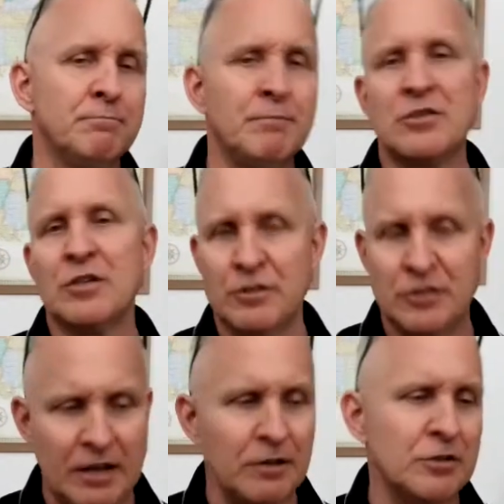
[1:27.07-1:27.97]

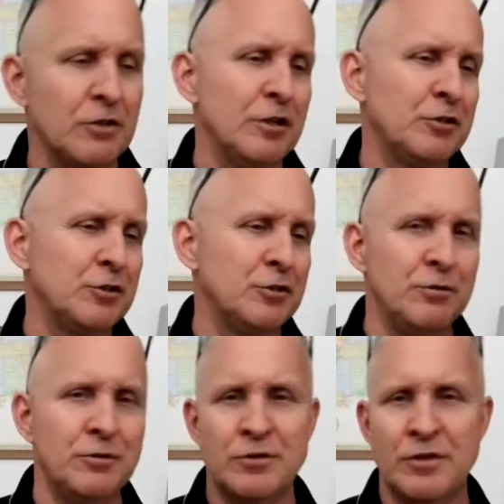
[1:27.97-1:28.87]
musculoskeletal
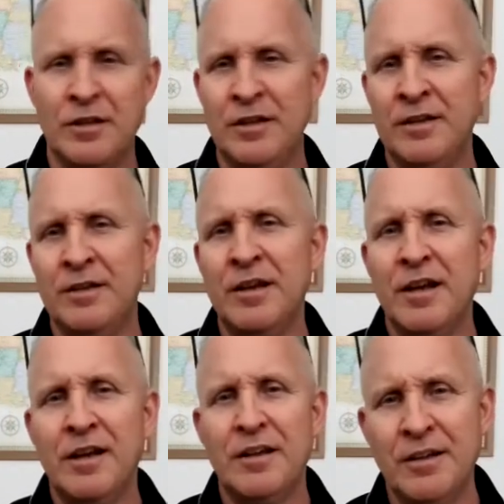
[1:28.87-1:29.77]
issues, the
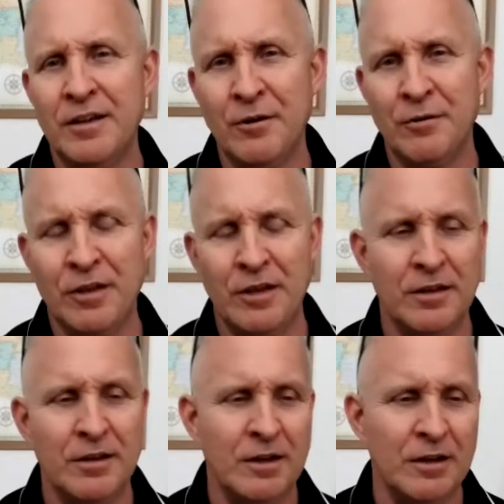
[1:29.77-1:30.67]
you know
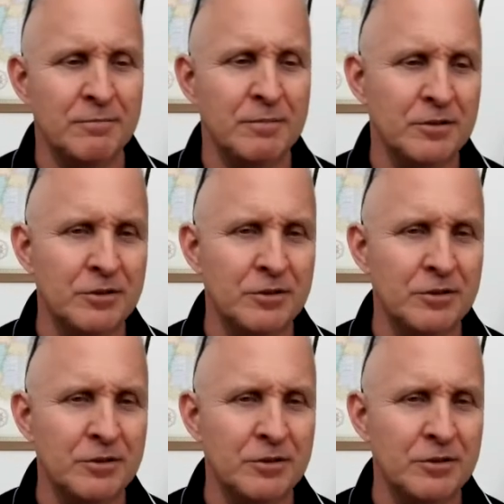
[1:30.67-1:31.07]
the uh,